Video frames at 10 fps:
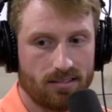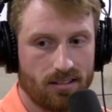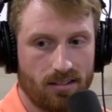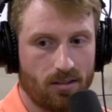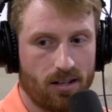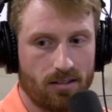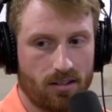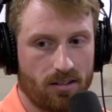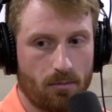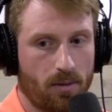
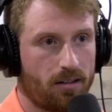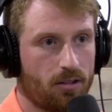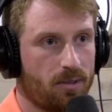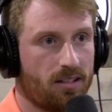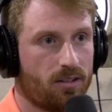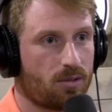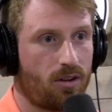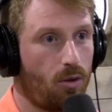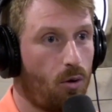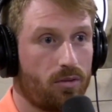the American media was
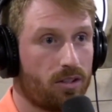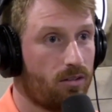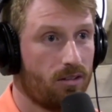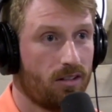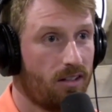all over you.